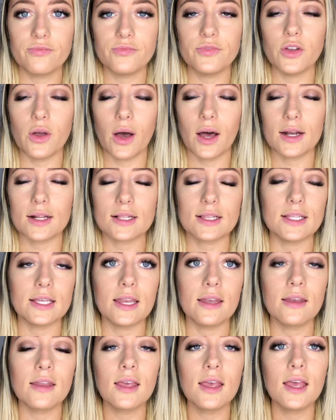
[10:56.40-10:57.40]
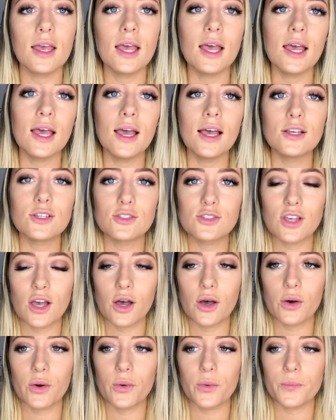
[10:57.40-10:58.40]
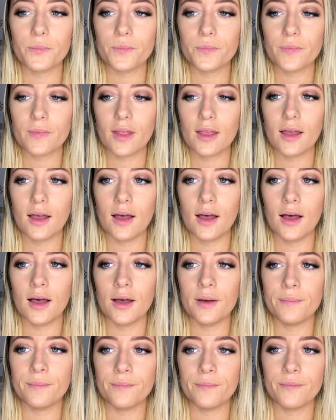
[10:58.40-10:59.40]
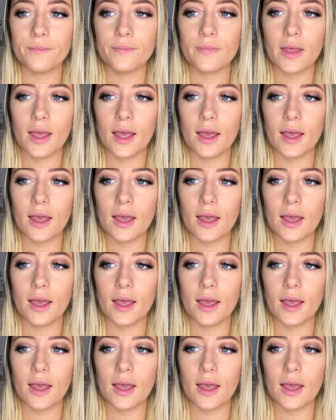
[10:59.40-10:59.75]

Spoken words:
know how to clean. So in